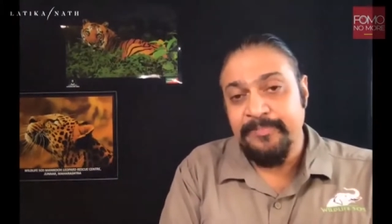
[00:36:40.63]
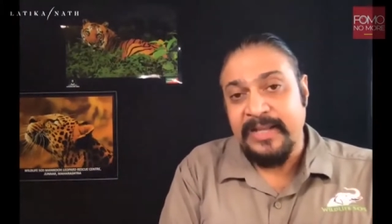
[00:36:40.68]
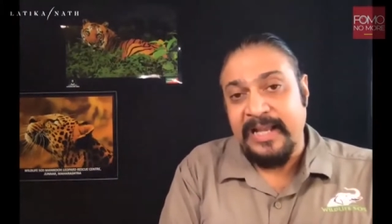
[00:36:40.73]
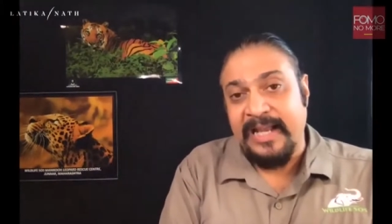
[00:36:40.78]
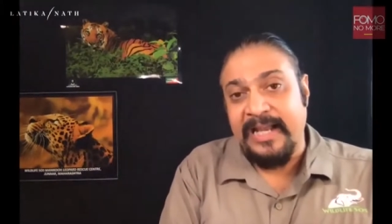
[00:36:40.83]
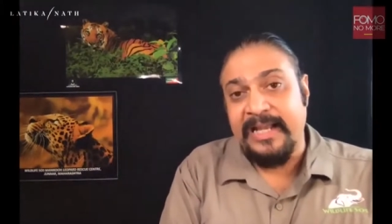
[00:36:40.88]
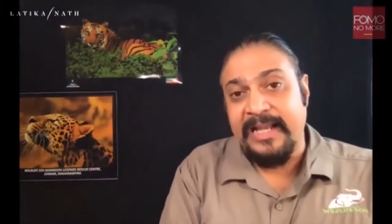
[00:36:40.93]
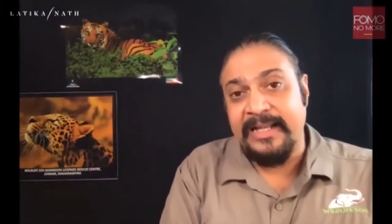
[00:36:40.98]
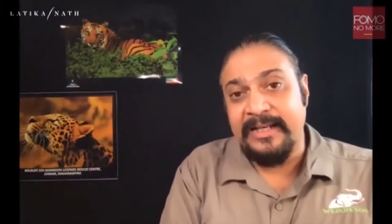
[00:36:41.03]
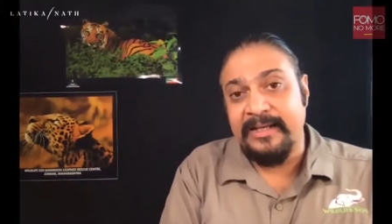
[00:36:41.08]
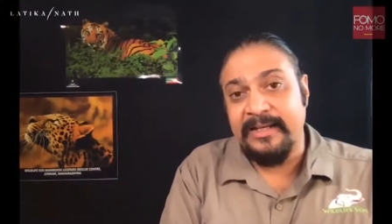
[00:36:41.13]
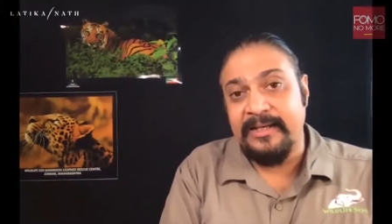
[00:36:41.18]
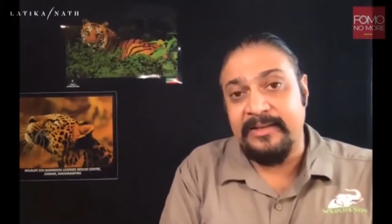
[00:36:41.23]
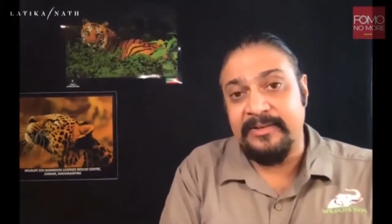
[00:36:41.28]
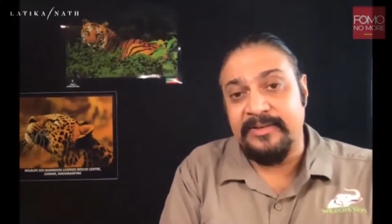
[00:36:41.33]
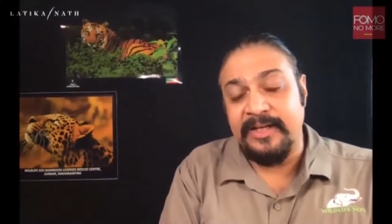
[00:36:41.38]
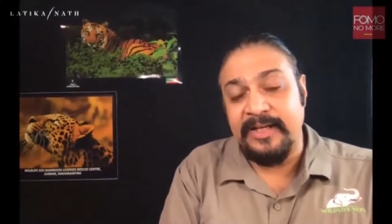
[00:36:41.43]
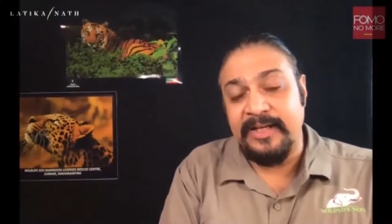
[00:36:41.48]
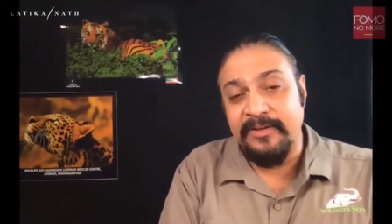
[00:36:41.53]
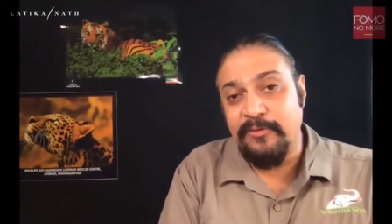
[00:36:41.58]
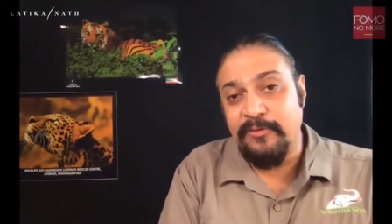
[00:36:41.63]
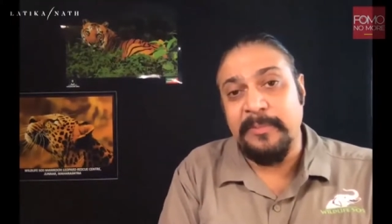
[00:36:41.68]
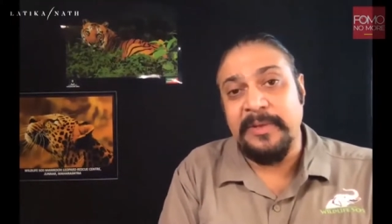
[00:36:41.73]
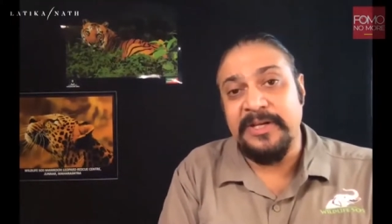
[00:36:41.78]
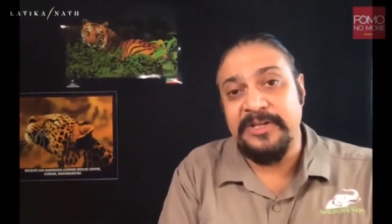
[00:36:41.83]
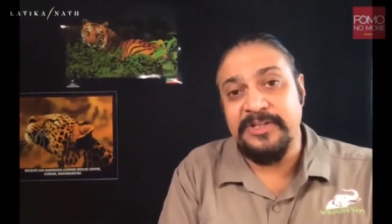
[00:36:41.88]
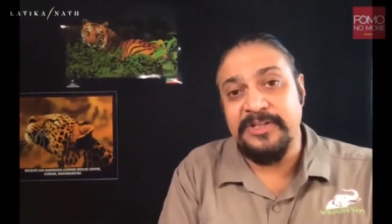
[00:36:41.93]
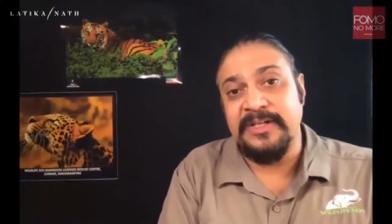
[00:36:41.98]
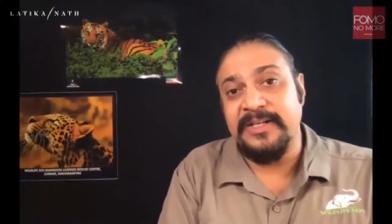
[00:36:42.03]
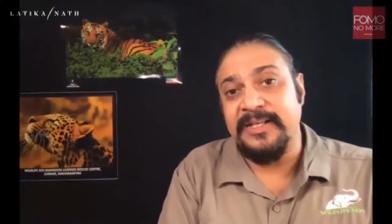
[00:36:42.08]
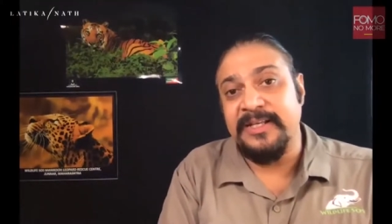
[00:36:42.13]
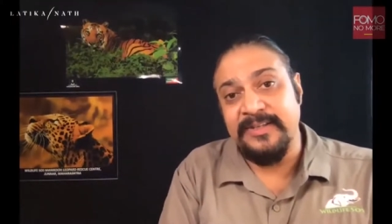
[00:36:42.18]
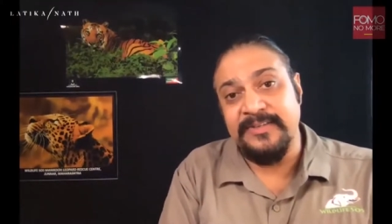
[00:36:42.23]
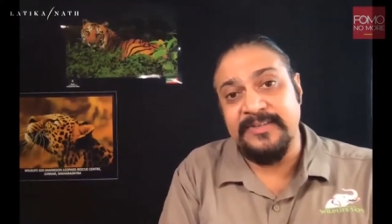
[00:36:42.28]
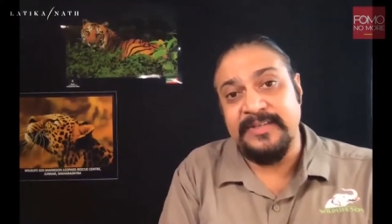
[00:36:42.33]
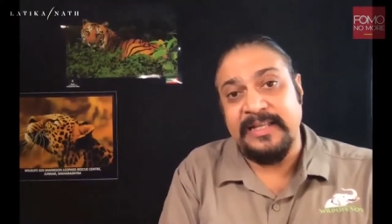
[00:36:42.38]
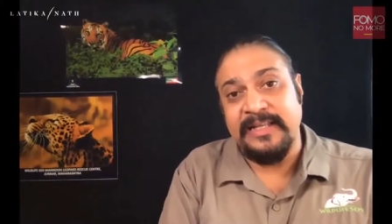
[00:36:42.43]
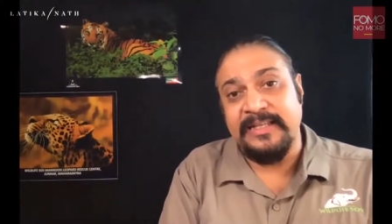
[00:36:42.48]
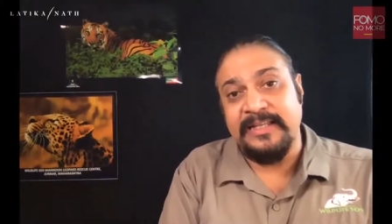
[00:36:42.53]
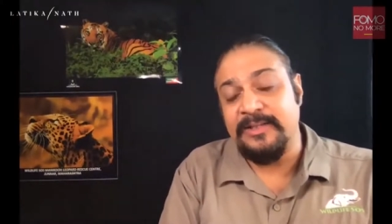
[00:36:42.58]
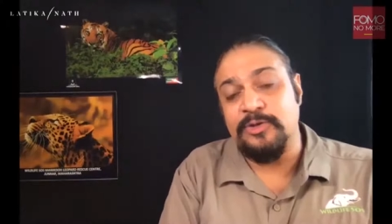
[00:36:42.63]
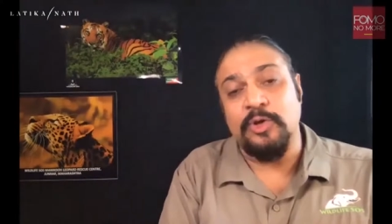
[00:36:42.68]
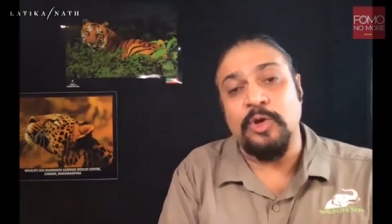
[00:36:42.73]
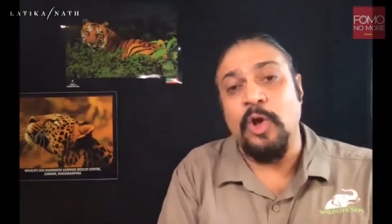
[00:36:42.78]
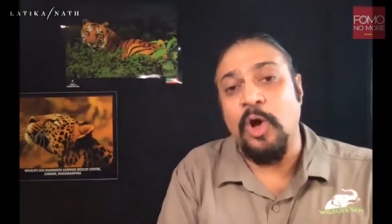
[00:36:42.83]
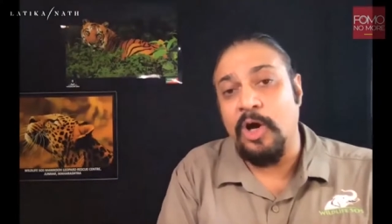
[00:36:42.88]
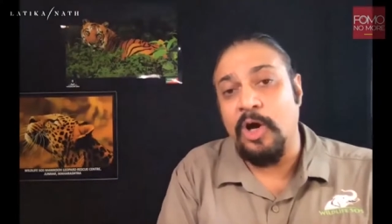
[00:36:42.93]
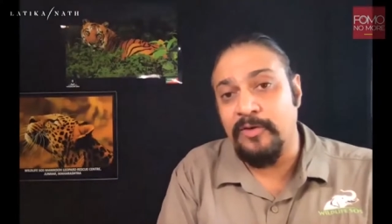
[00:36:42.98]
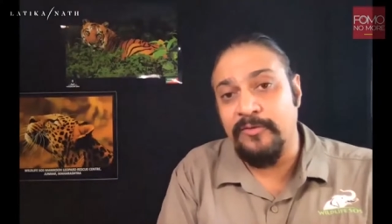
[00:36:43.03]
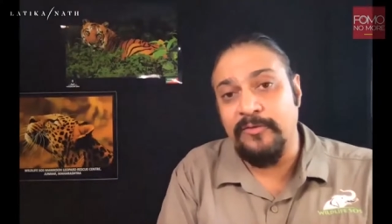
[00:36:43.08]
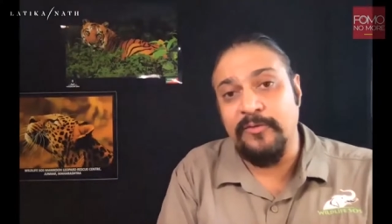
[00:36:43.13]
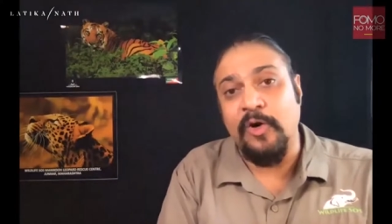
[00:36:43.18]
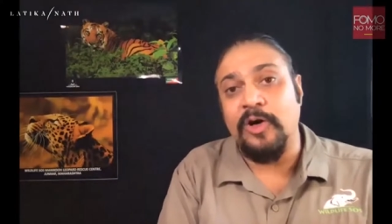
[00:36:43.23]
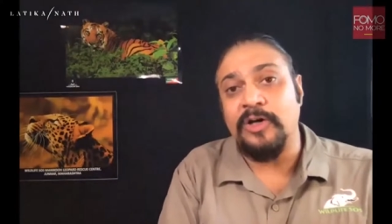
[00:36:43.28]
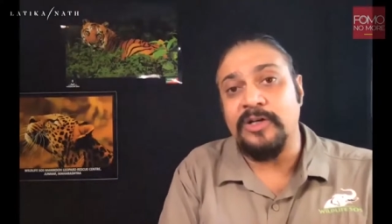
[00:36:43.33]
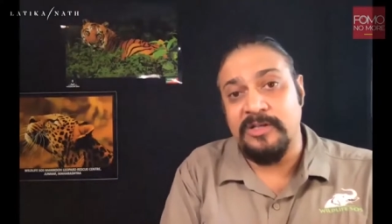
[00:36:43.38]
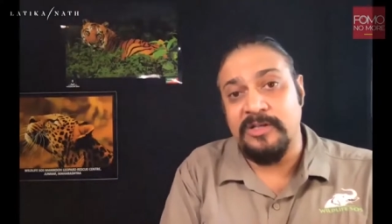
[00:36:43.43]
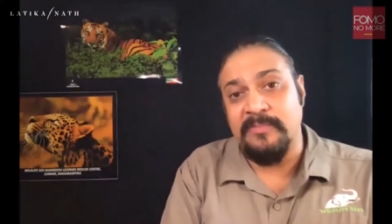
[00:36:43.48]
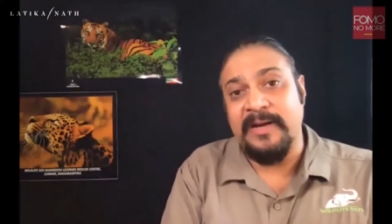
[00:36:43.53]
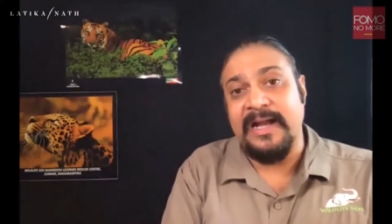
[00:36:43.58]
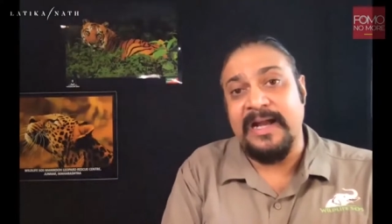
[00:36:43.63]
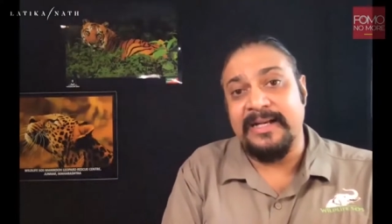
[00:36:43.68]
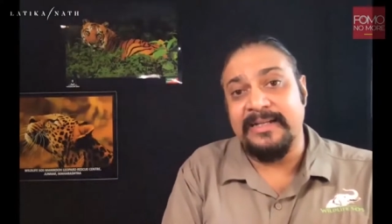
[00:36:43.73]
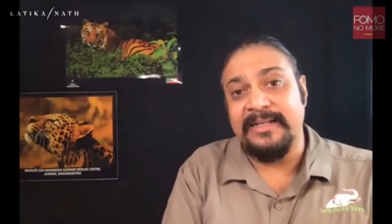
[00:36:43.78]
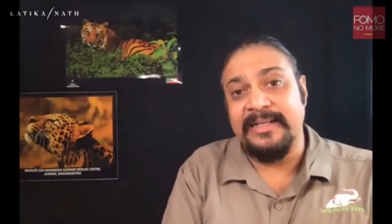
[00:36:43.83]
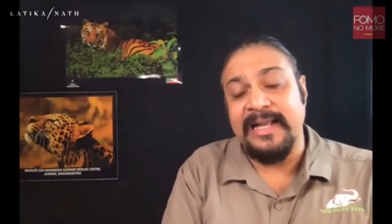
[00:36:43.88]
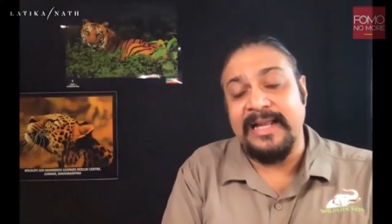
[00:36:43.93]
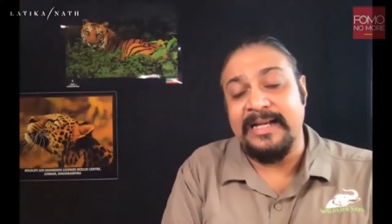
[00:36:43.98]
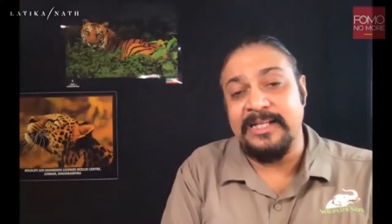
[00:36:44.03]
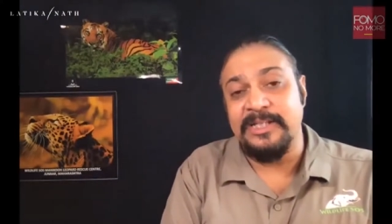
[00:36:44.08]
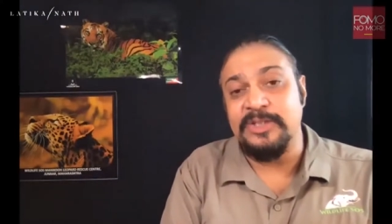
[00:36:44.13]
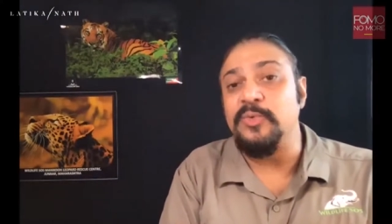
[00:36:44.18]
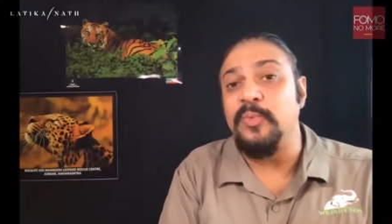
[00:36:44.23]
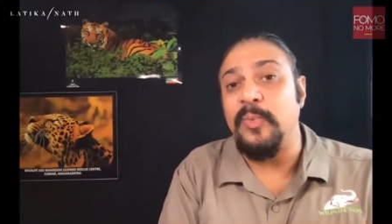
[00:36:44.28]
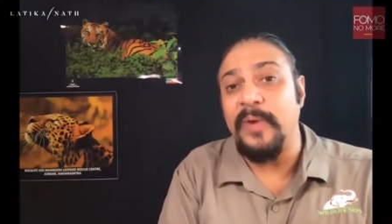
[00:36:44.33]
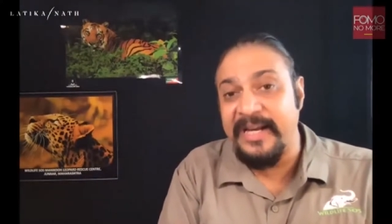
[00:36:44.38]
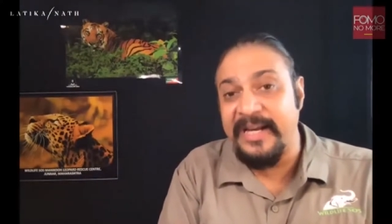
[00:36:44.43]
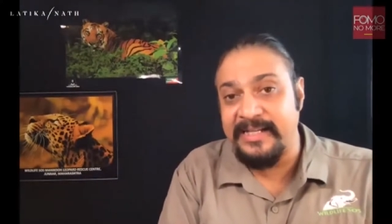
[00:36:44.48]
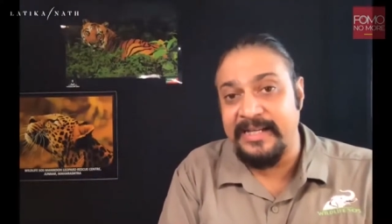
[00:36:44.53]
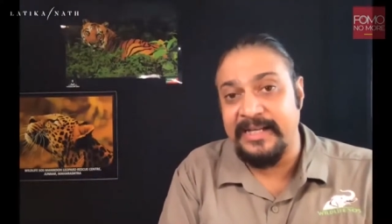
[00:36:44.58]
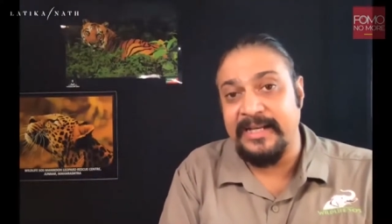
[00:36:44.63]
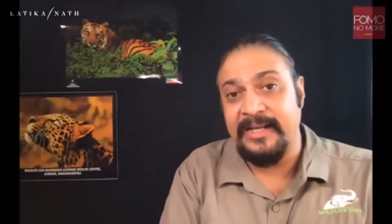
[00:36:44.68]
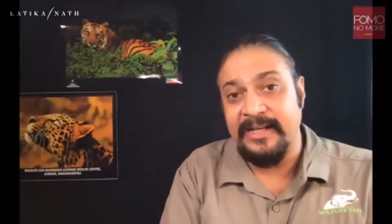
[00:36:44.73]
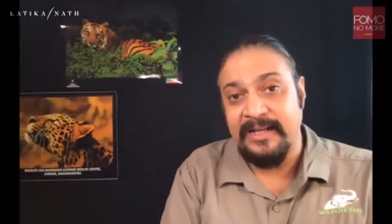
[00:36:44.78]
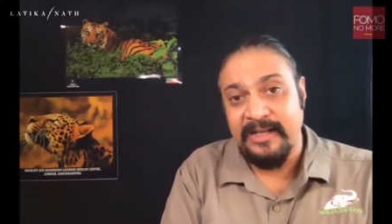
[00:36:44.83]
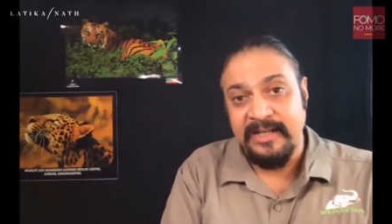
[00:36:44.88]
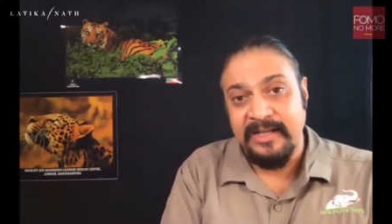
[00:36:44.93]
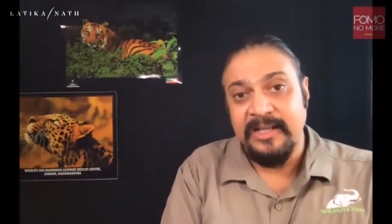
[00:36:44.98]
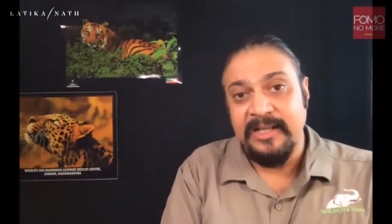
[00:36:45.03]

And the information is that there's a lot of contraband that is waiting,